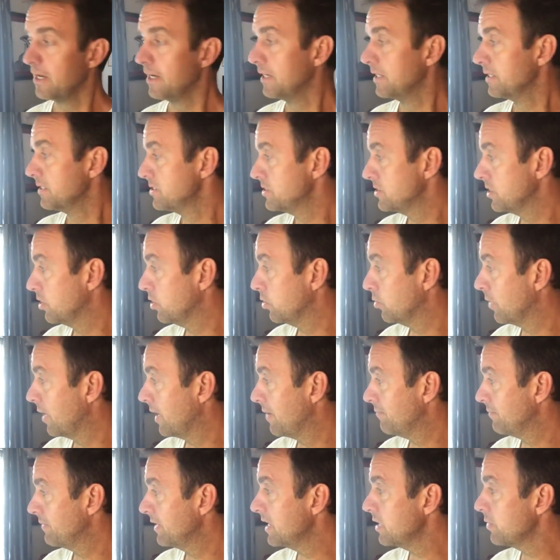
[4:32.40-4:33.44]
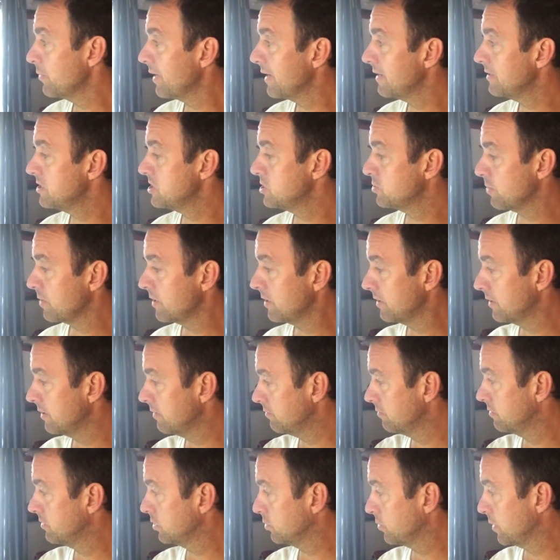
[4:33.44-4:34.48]
So anyway, just
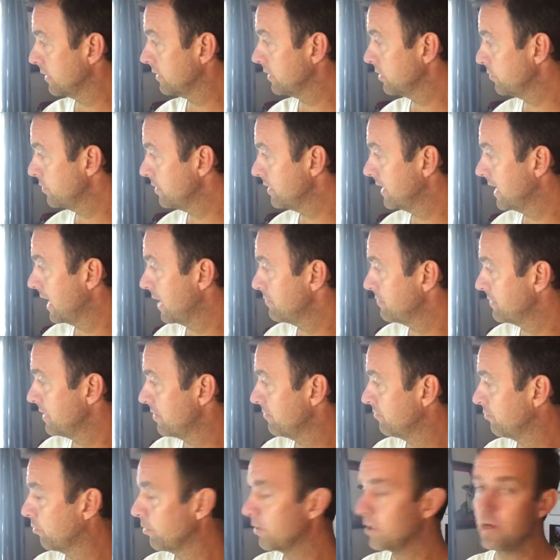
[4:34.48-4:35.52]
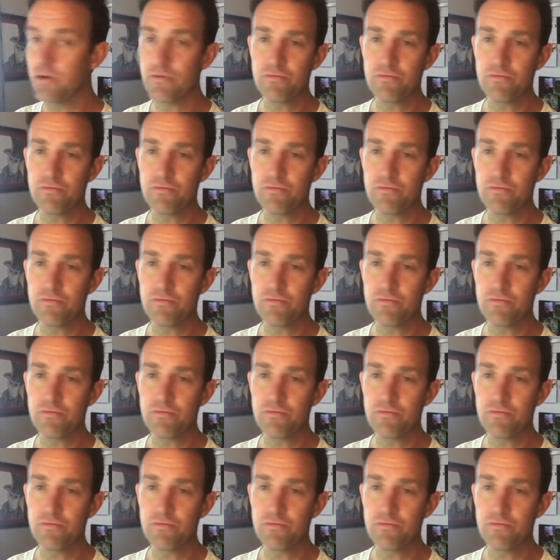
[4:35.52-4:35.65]
wanted to quickly recap that for you.